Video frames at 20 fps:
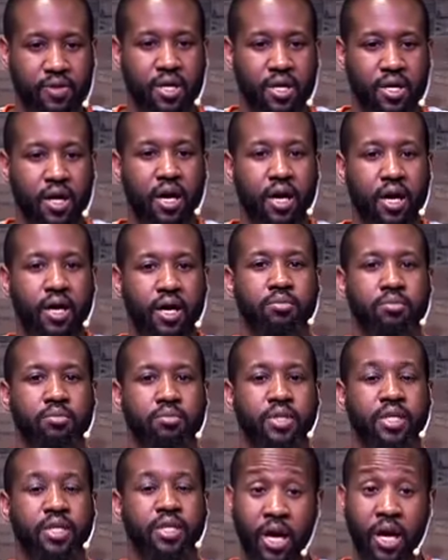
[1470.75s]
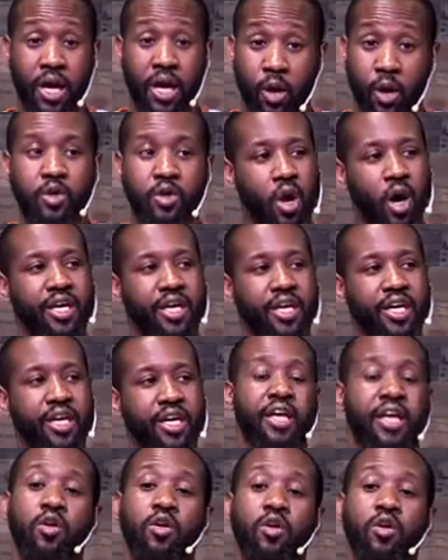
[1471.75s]
it is my hope that you're walking
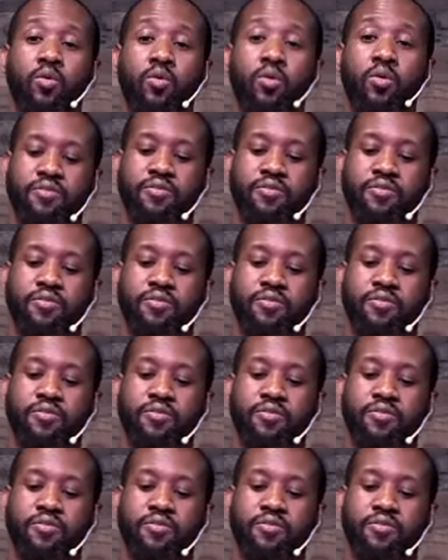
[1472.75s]
in the grace